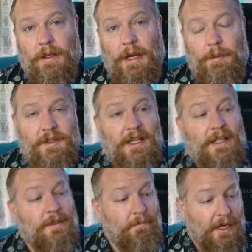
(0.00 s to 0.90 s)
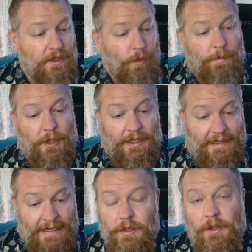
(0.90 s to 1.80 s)
I would say it's much more
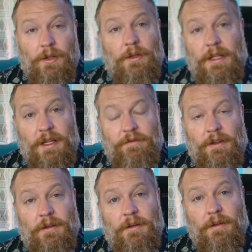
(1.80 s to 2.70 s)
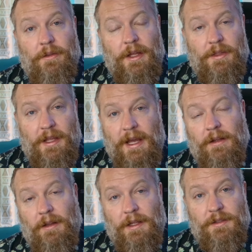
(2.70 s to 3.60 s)
political, even, than The
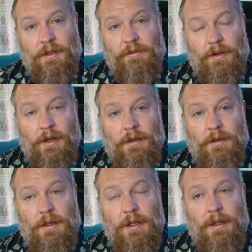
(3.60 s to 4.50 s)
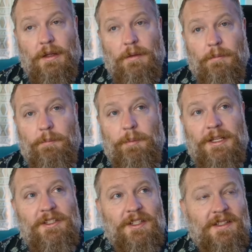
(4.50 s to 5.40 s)
Acolyte so far. But
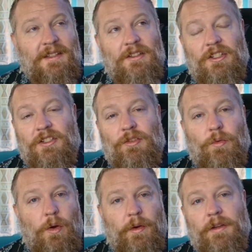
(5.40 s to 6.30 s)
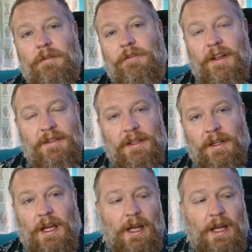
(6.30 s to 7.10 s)
it just doesn't just throw it in your face like,